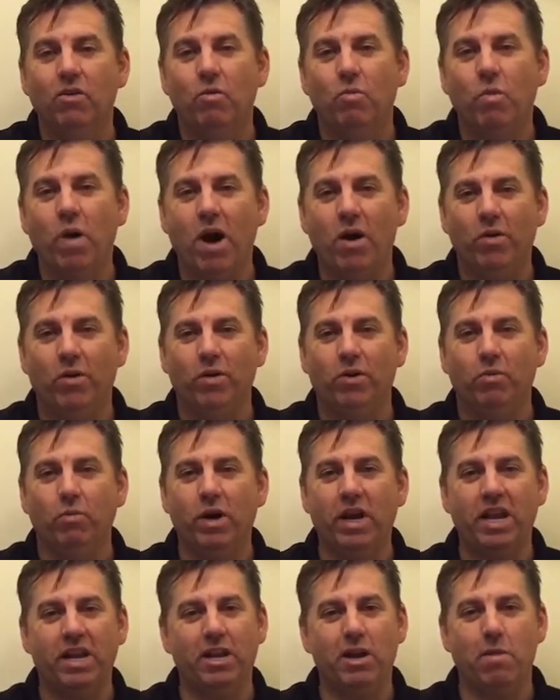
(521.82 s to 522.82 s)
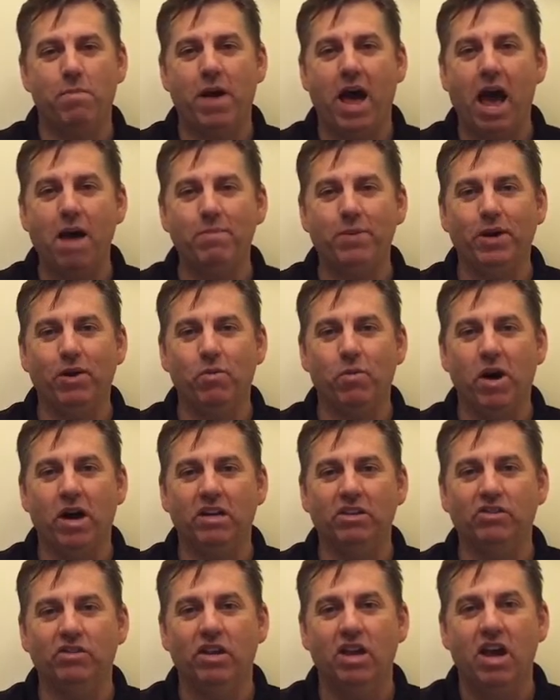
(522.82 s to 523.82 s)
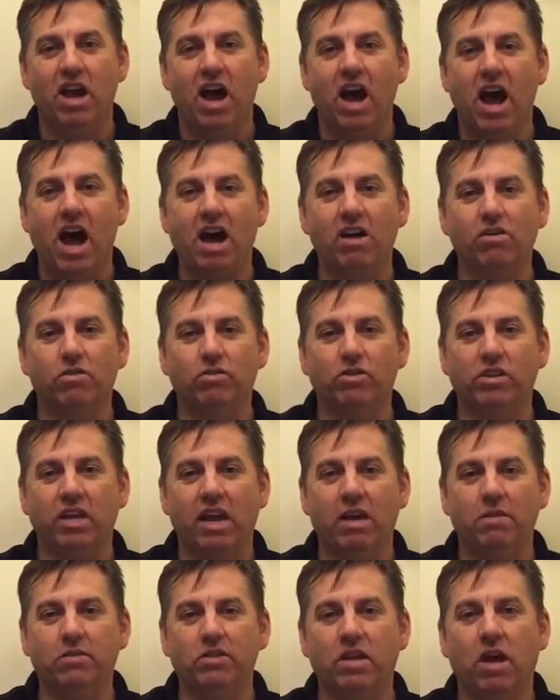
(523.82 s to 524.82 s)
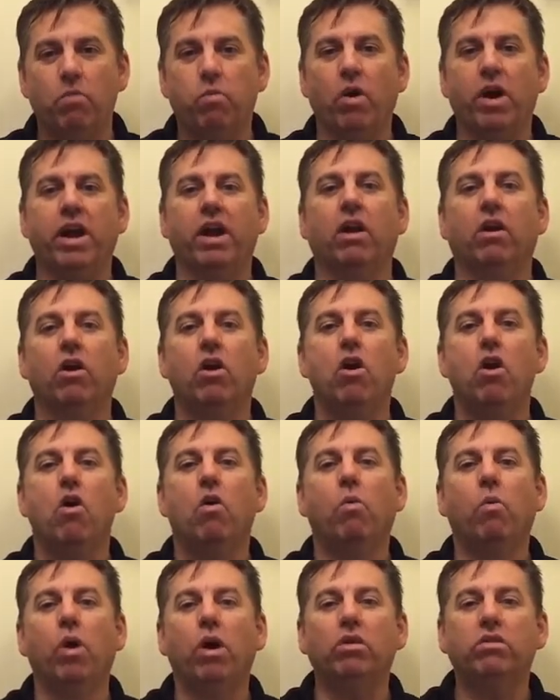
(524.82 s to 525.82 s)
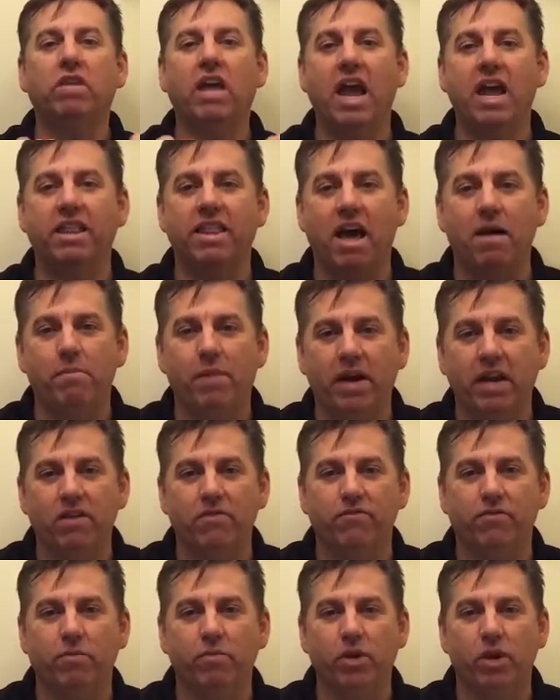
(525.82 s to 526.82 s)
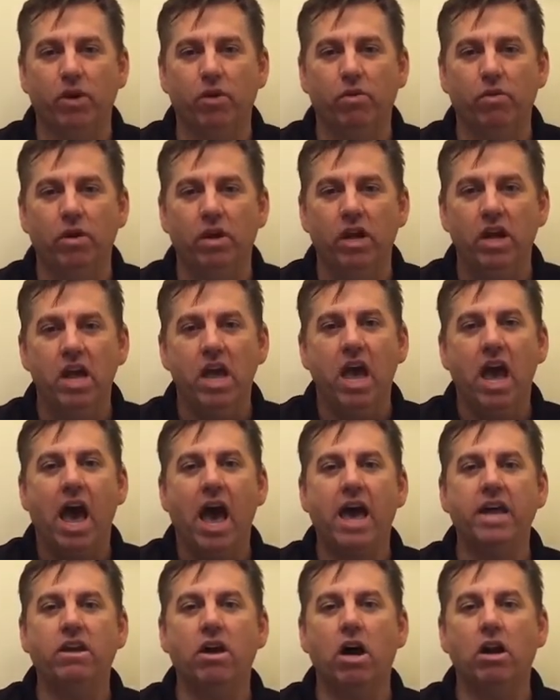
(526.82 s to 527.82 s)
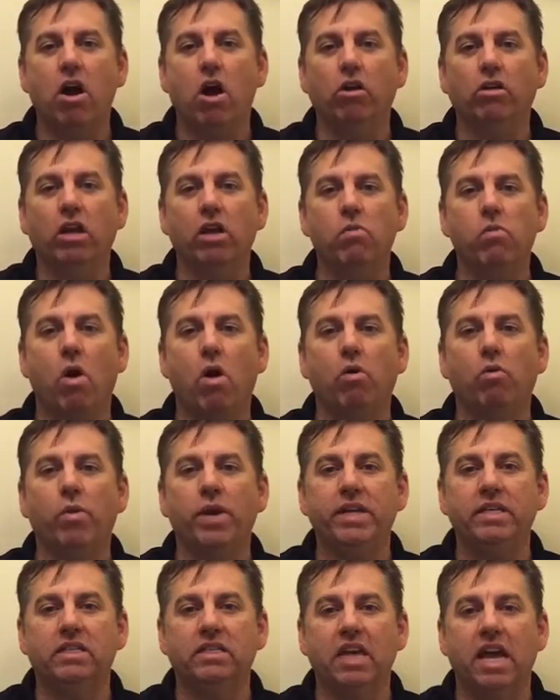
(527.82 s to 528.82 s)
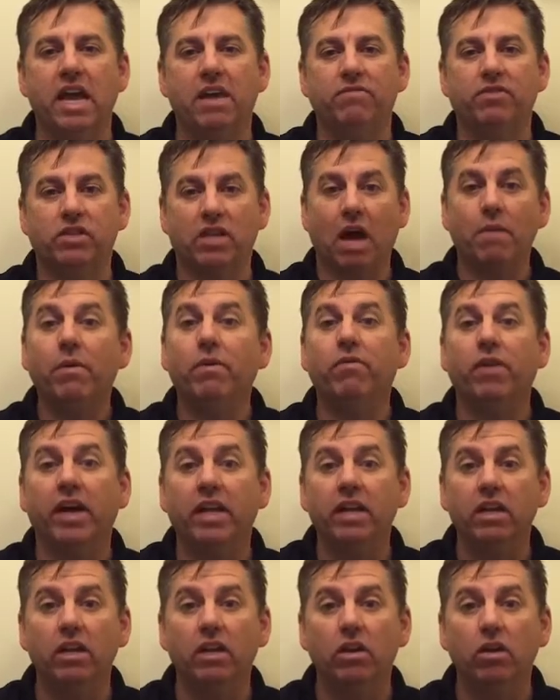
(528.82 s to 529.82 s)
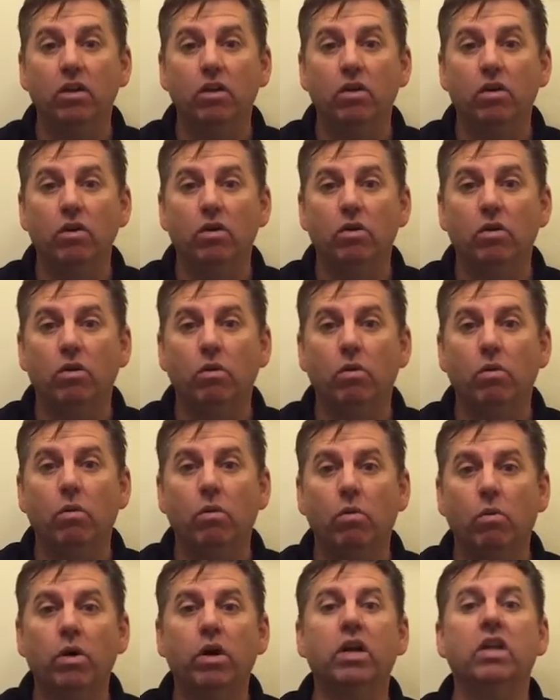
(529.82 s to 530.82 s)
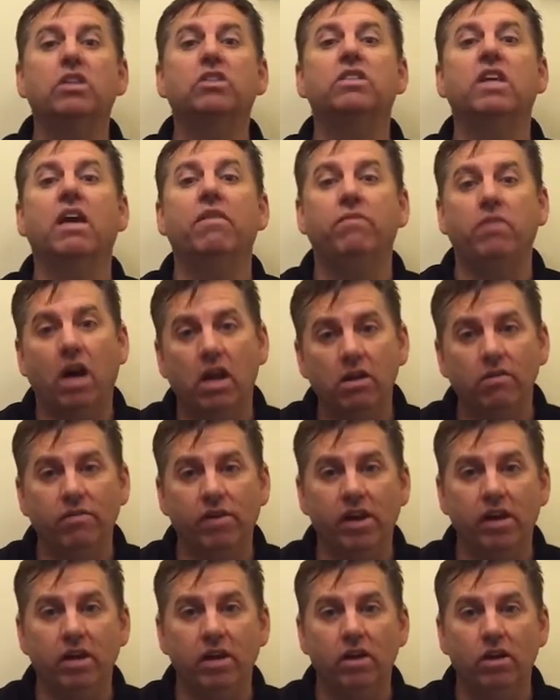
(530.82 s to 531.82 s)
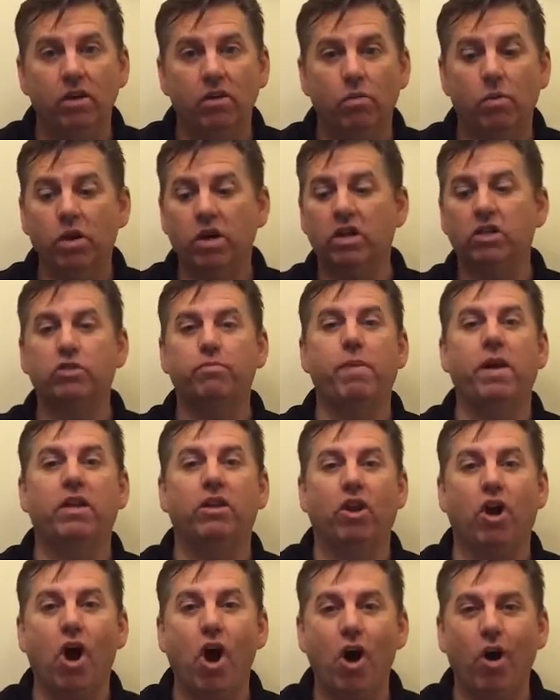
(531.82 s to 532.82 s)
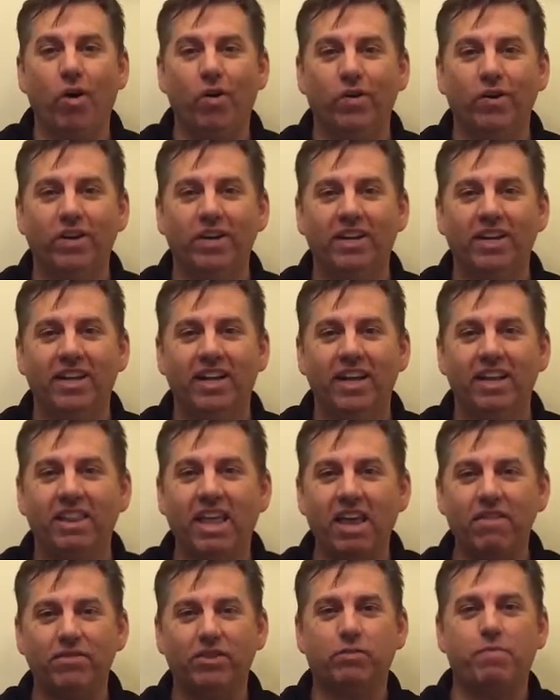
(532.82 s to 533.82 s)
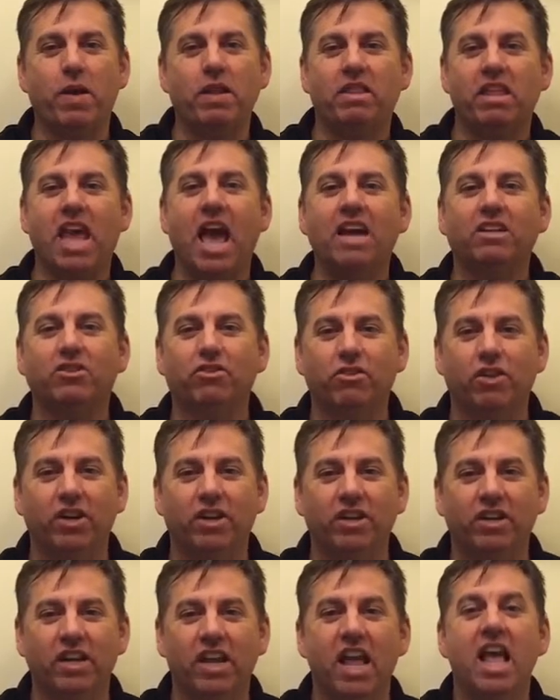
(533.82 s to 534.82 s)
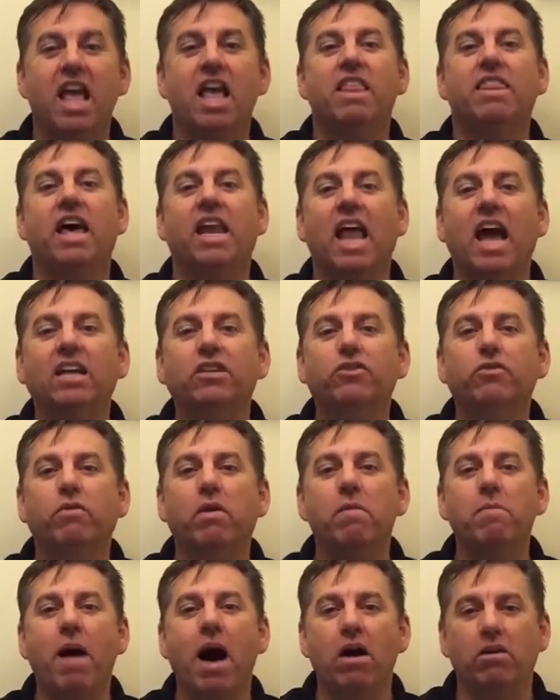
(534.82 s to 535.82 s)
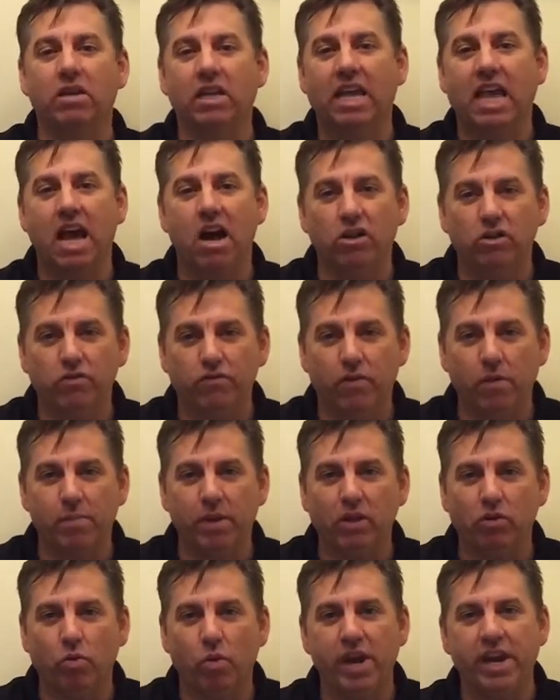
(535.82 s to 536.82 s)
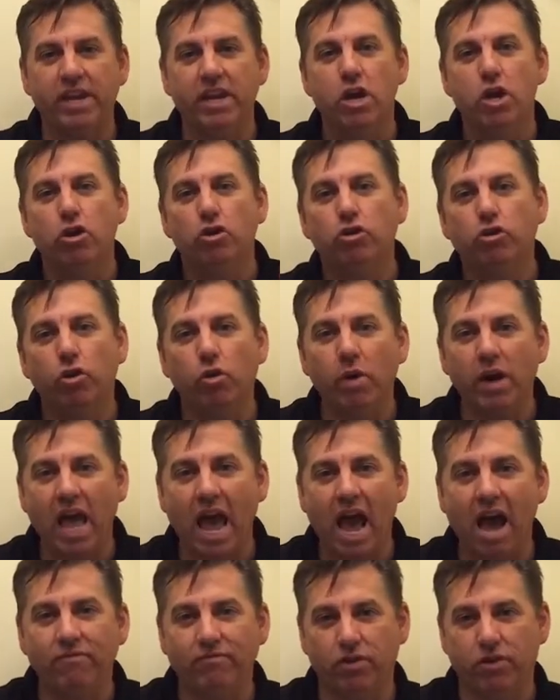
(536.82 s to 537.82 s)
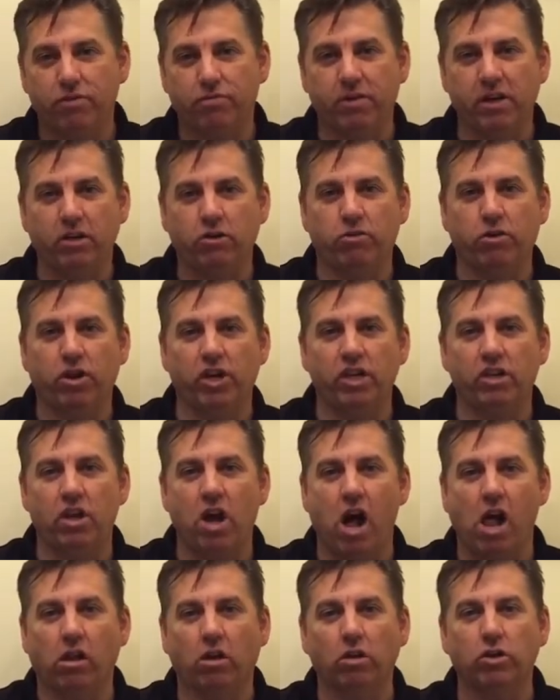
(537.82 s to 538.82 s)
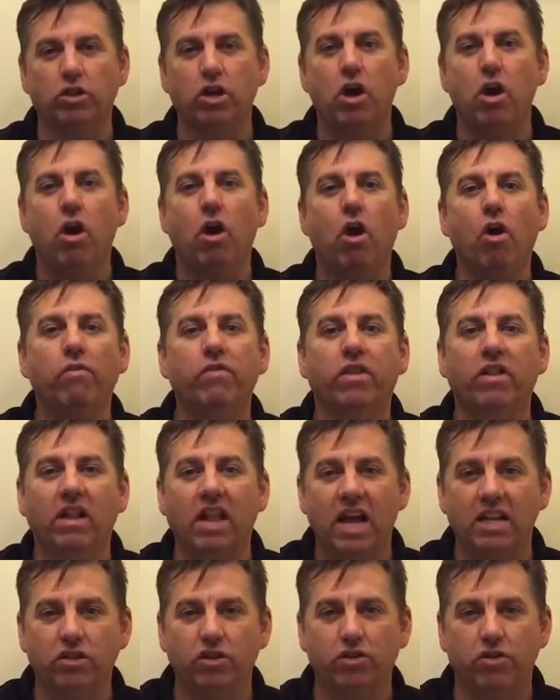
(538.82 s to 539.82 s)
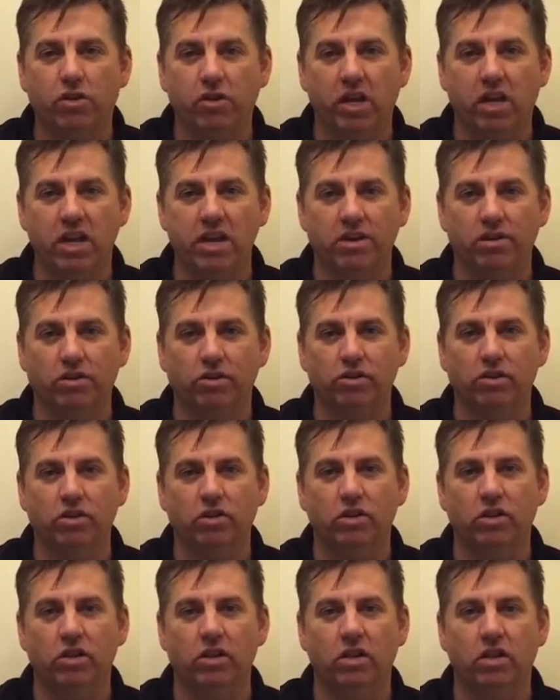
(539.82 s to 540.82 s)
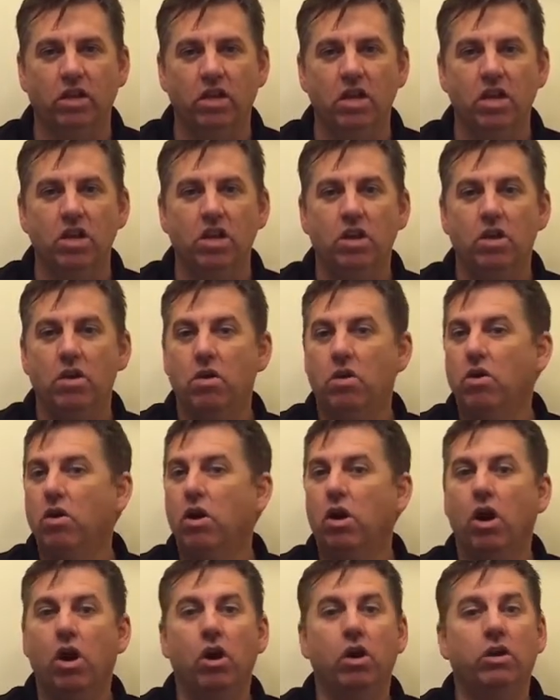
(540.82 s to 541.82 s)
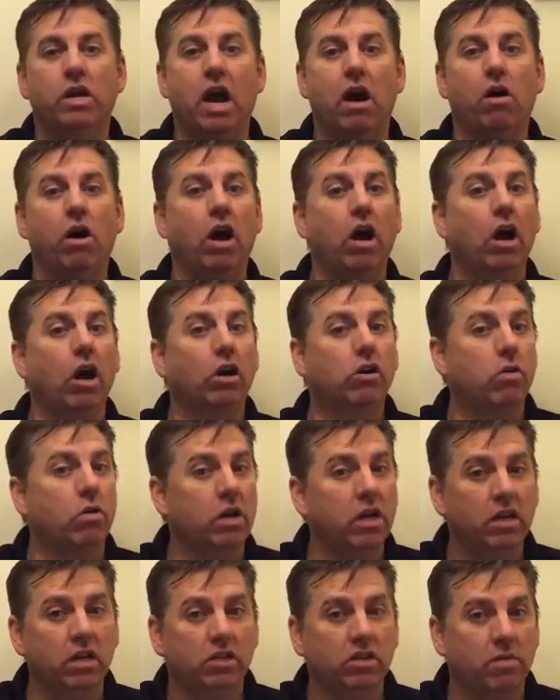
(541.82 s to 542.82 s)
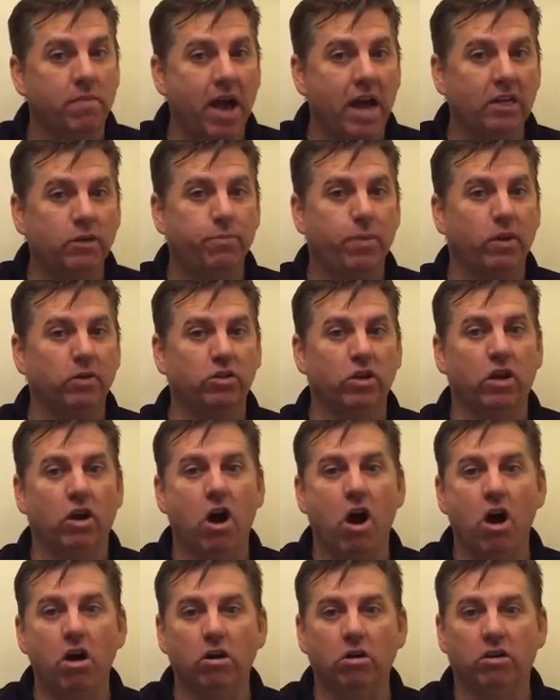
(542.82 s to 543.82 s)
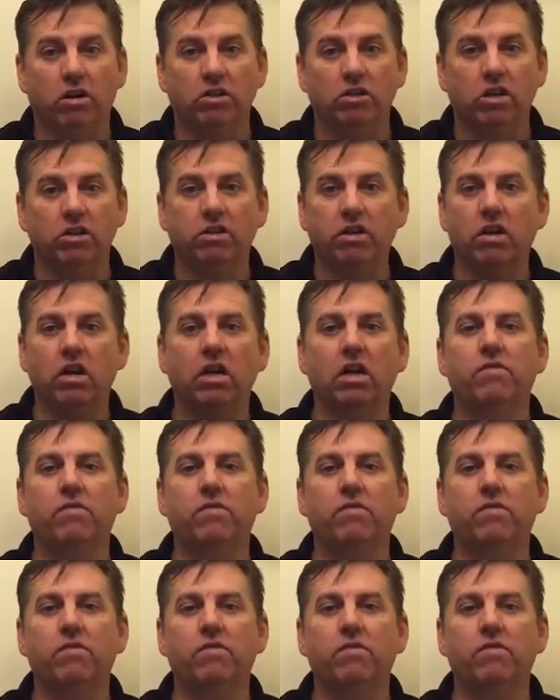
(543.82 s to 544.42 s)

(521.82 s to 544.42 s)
Well, what ended up happening was Uncle Sam said, well, here, we'll take that money from you, and not only won't we save some of it, we're going to save none of it. We're going to spend it all. They even spent the extra. That extra amount accounts for between $2.5 to $3 trillion over the last 30 years. Now, according to some experts in Congress, they're not